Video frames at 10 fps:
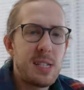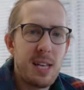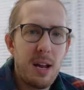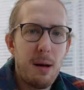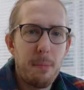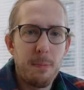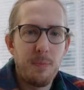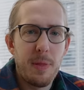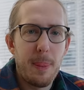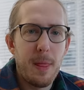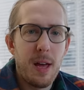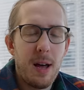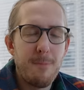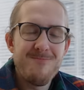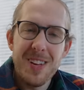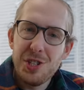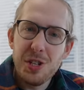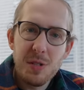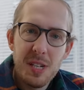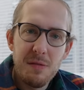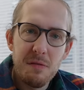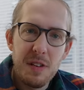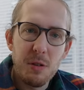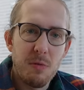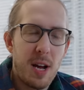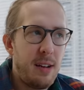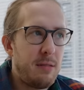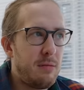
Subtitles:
set up, it just didn't feel right.